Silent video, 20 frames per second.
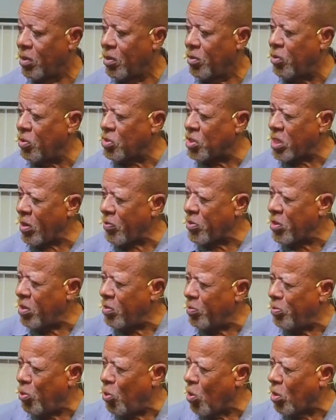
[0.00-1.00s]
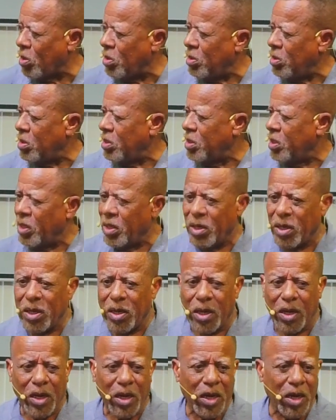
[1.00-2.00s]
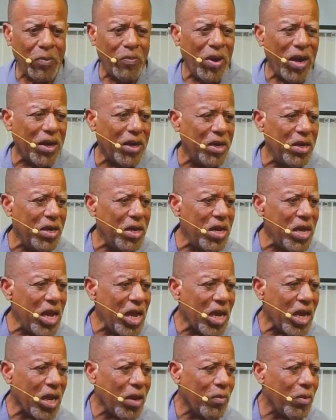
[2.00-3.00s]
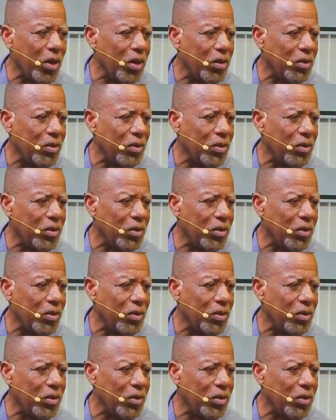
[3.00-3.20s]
There's something important about a name.